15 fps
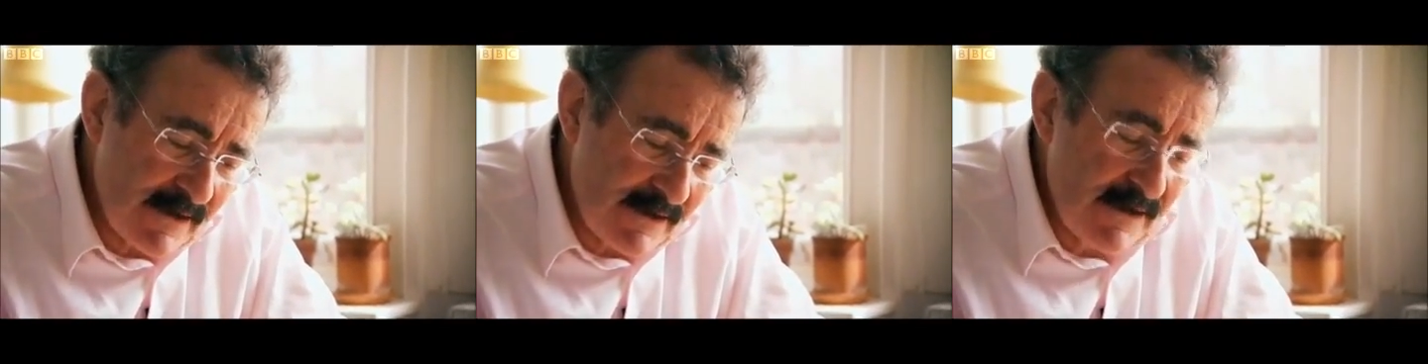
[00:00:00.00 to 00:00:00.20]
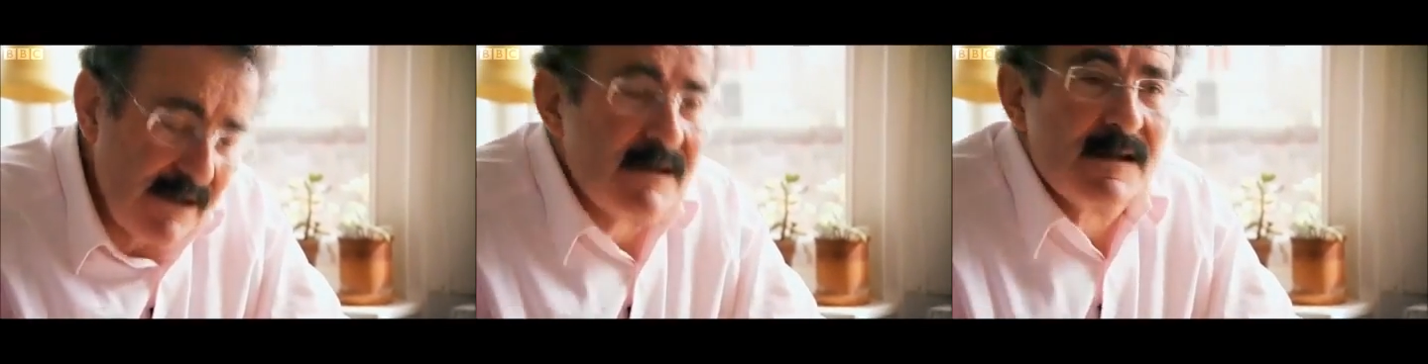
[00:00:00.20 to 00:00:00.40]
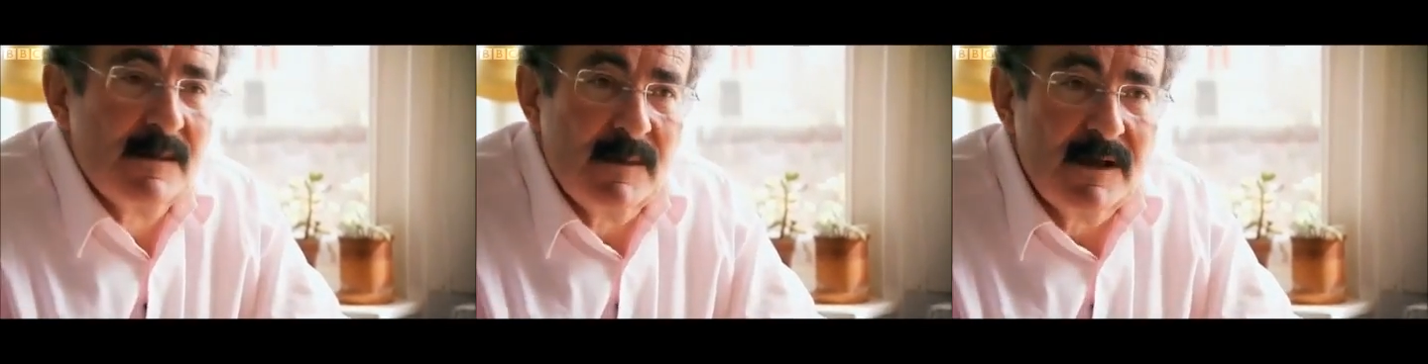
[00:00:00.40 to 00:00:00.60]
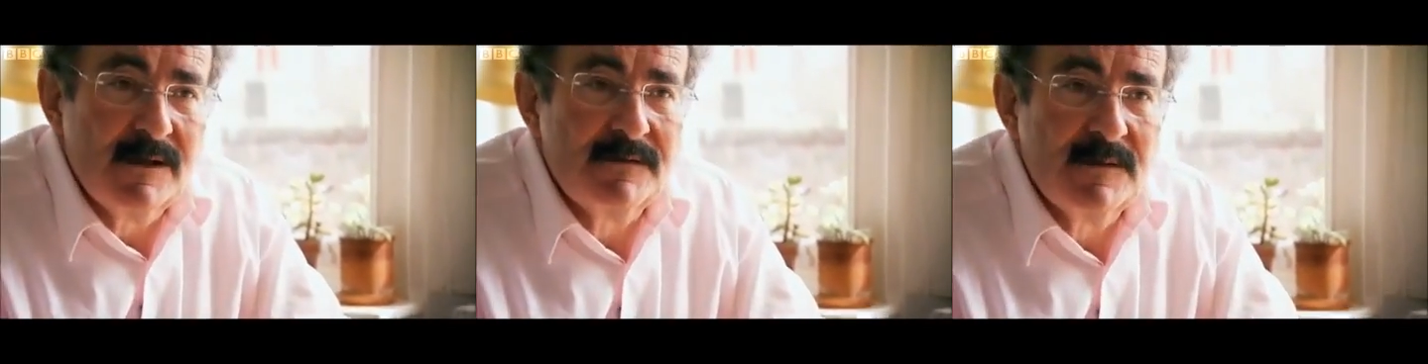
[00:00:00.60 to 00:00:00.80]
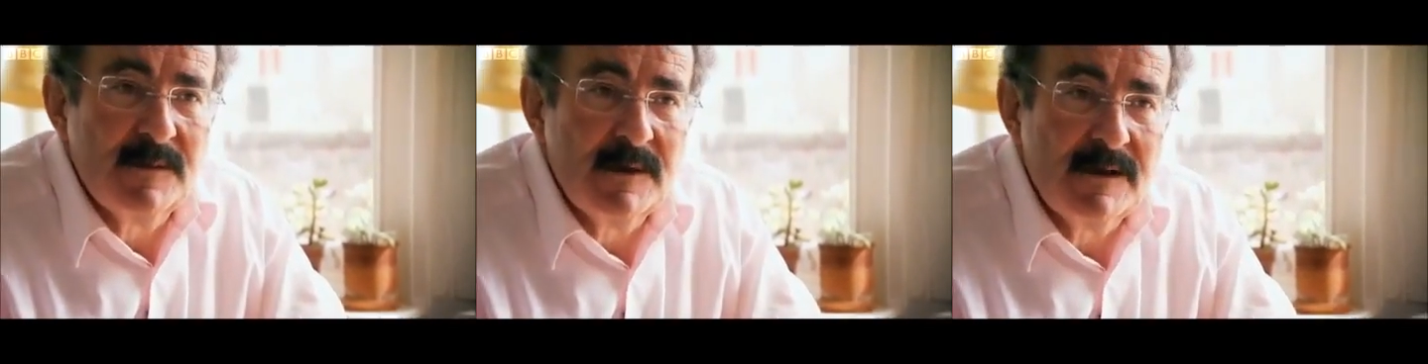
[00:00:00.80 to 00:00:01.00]
dissimilar
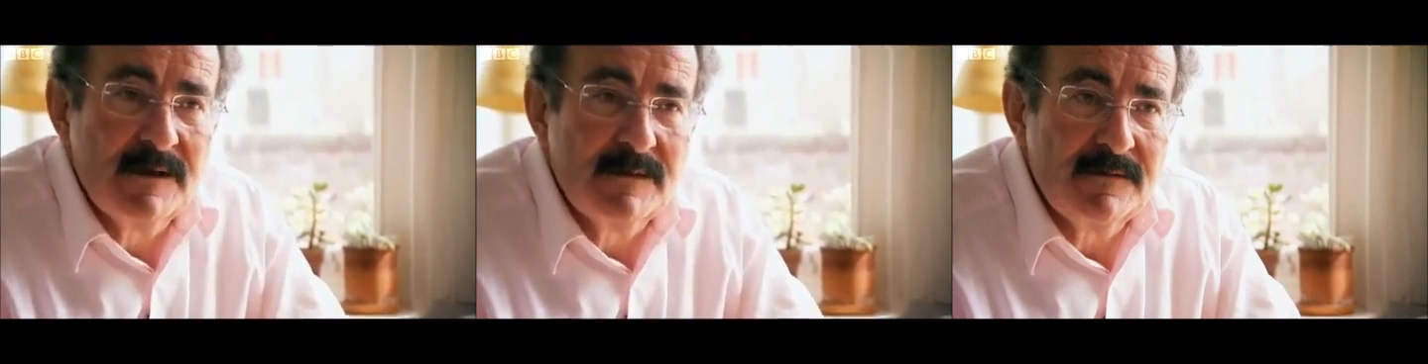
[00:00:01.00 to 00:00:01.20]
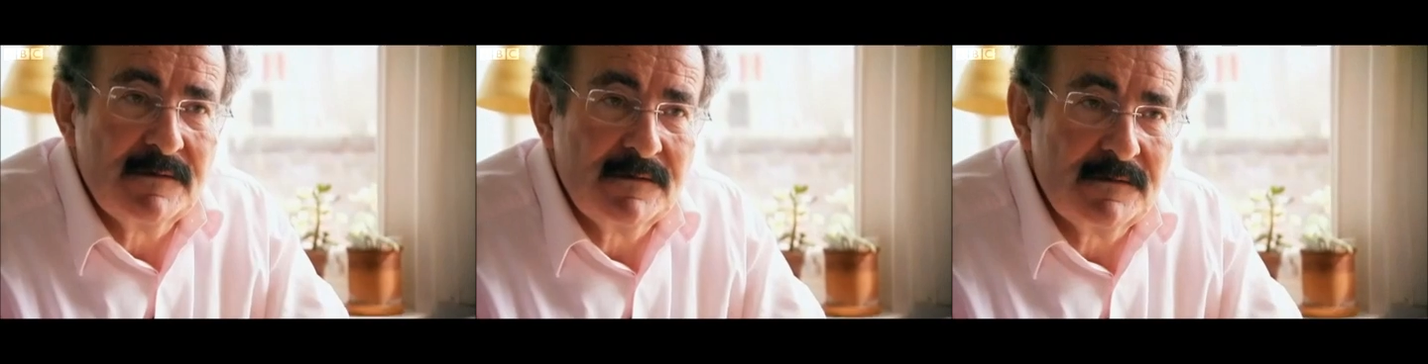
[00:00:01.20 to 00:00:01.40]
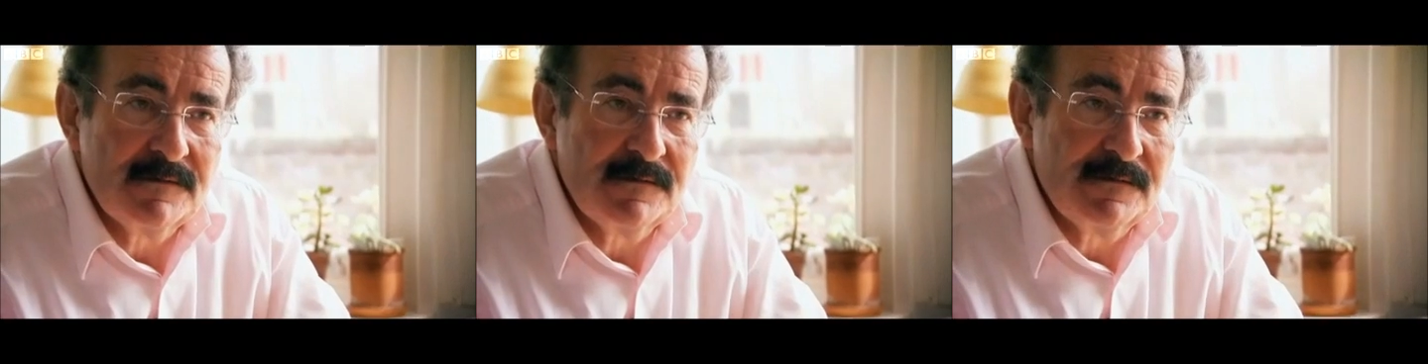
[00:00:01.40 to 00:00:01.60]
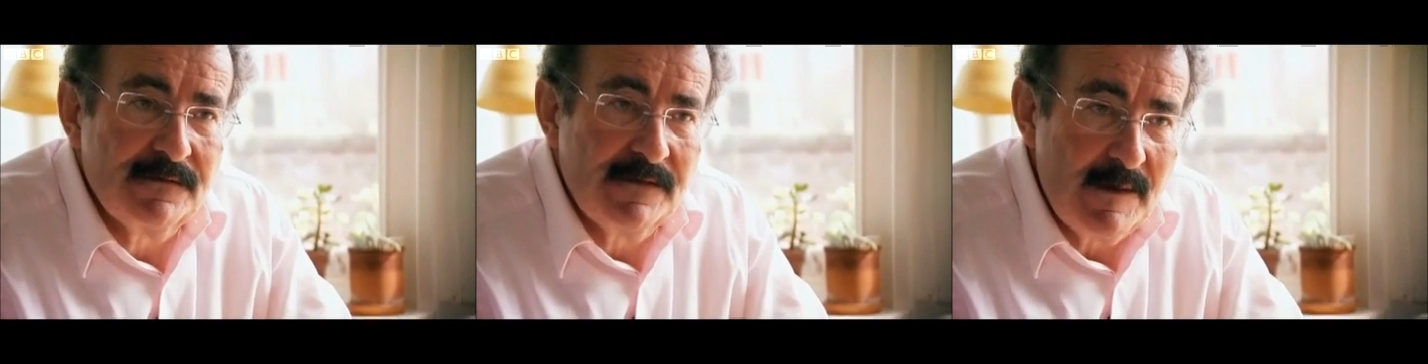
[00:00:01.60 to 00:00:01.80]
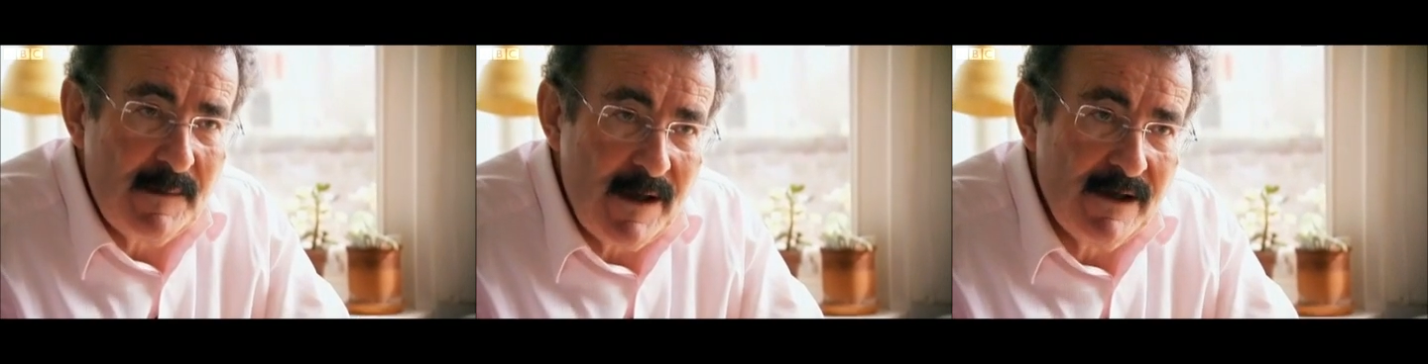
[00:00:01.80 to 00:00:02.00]
from the
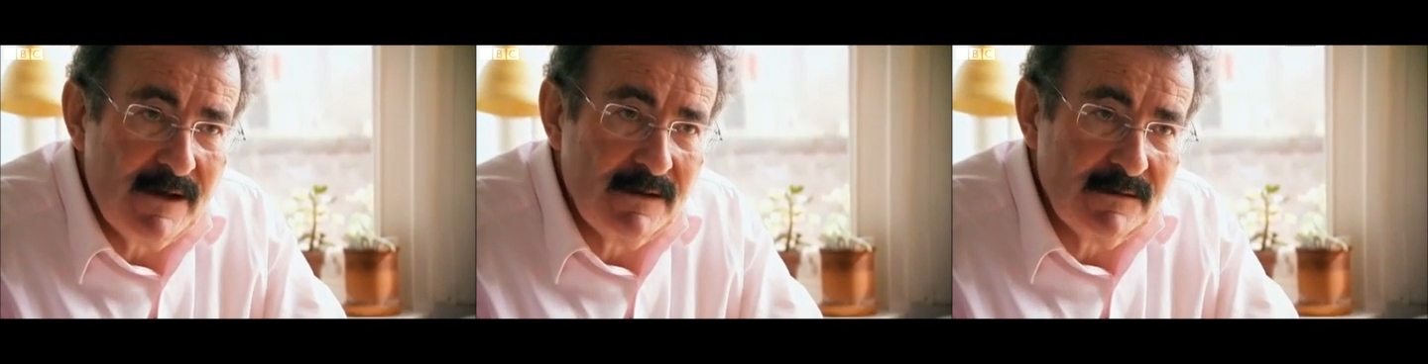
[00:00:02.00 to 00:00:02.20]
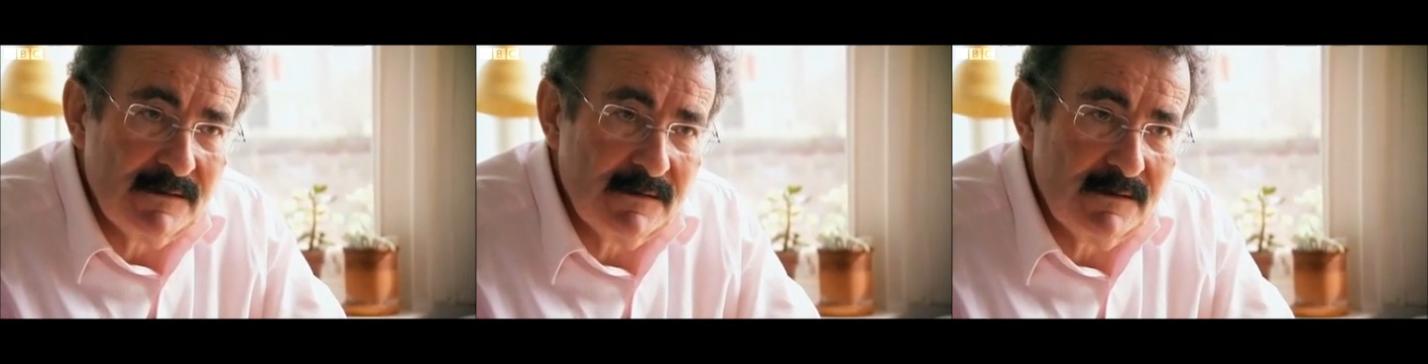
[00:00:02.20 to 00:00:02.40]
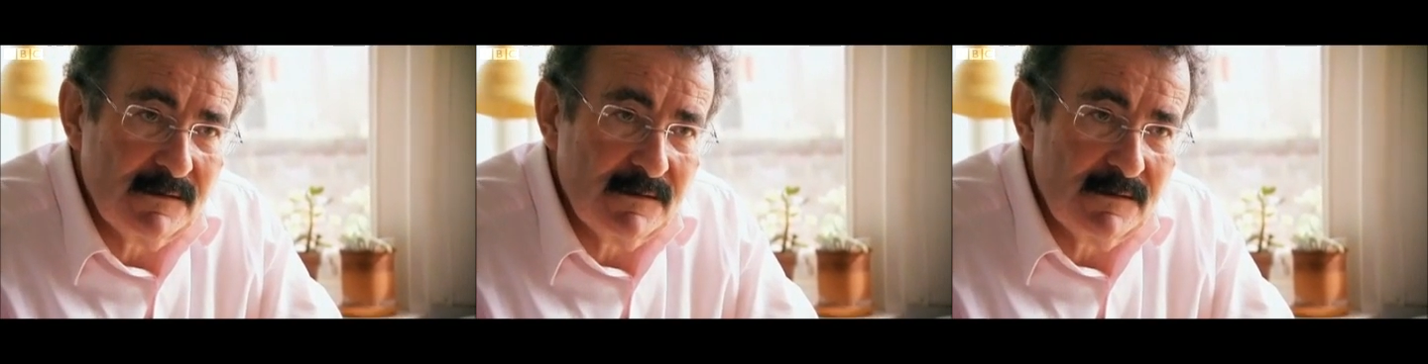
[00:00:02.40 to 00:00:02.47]
female